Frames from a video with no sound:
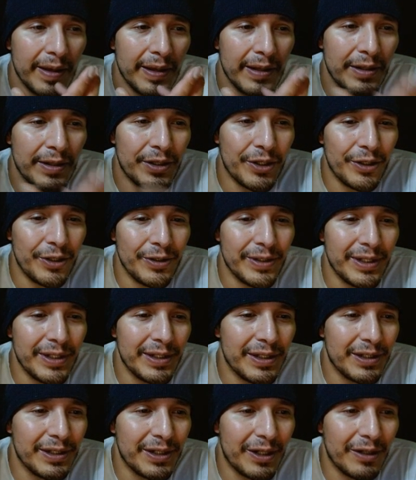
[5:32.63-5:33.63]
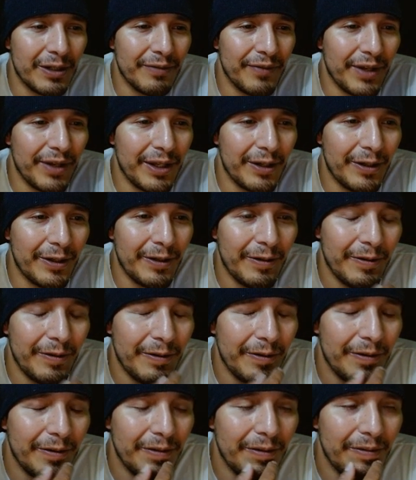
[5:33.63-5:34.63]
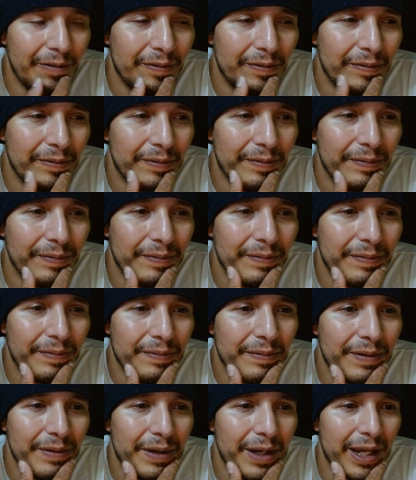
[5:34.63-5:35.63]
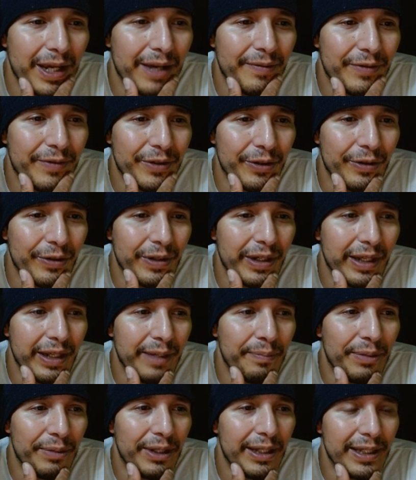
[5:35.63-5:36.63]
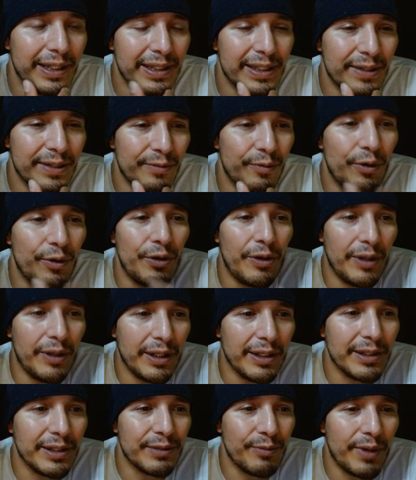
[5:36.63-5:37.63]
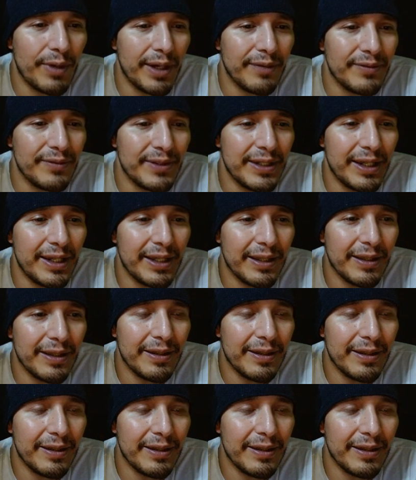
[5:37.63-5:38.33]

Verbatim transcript: Turns into Darth Vader after he plays a role in his wife's death.